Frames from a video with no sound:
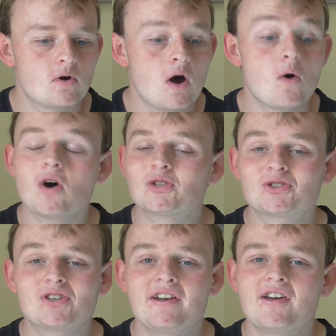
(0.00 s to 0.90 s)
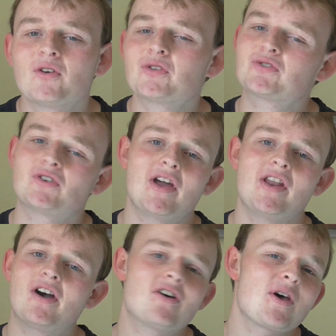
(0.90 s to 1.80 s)
Australia.
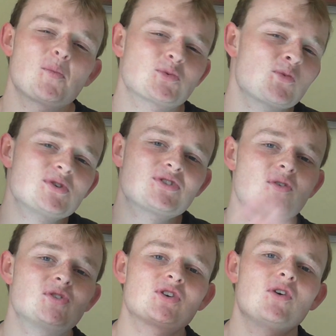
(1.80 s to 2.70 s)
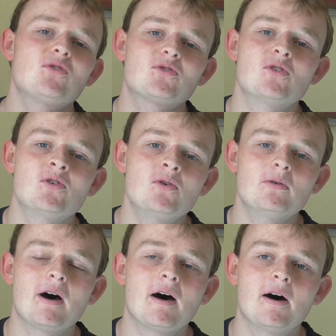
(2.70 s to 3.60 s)
That was always going to go
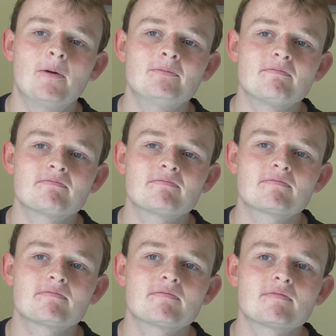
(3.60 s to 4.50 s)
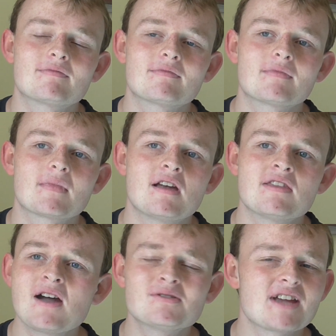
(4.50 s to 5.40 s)
through.
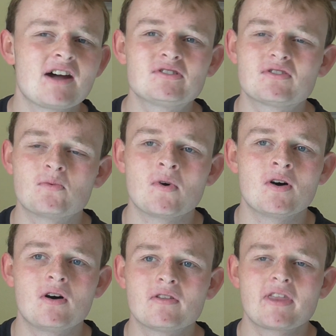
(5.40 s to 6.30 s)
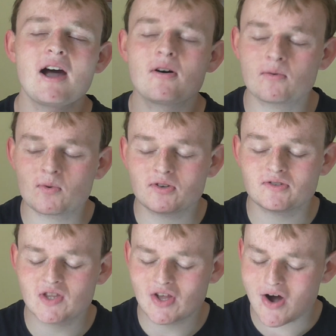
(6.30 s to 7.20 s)
That was out of the world. That
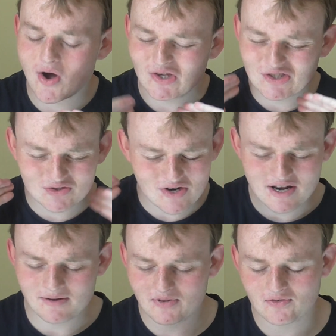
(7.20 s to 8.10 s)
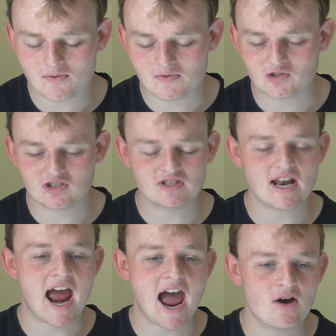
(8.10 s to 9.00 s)
was the Australian performance,
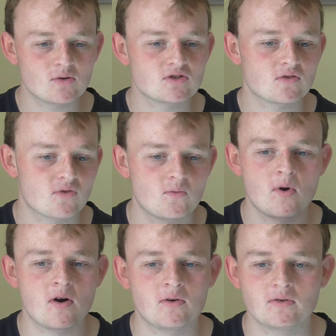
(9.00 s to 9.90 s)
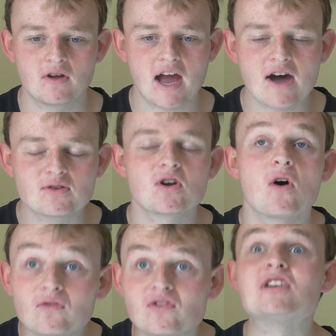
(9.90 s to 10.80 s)
just out of the world, out
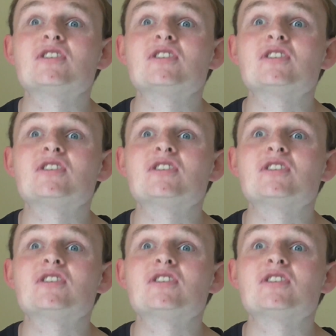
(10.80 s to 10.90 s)
of